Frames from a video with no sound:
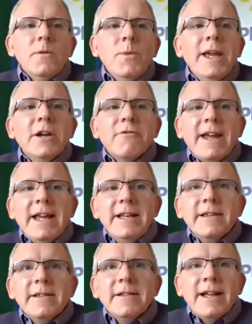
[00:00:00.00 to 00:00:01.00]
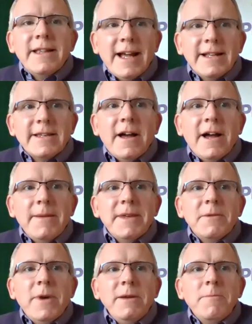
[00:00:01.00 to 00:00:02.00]
We agreed at that time
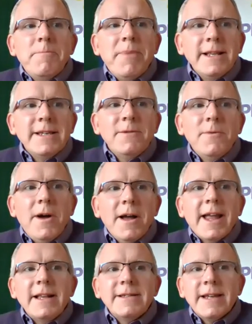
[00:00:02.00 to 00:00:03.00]
that we were better working